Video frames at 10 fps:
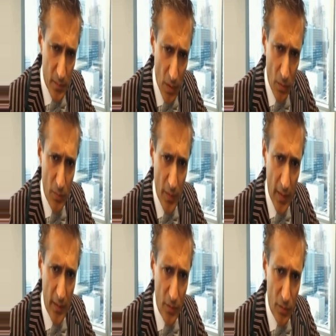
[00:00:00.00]
code
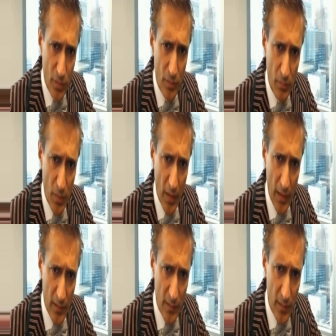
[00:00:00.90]
in good
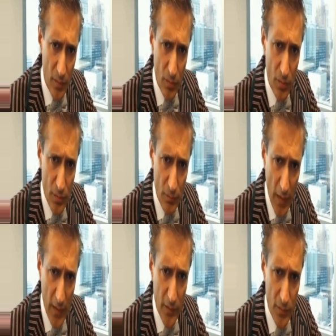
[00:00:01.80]
morality, good
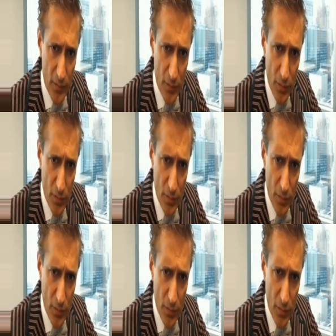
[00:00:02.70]
values,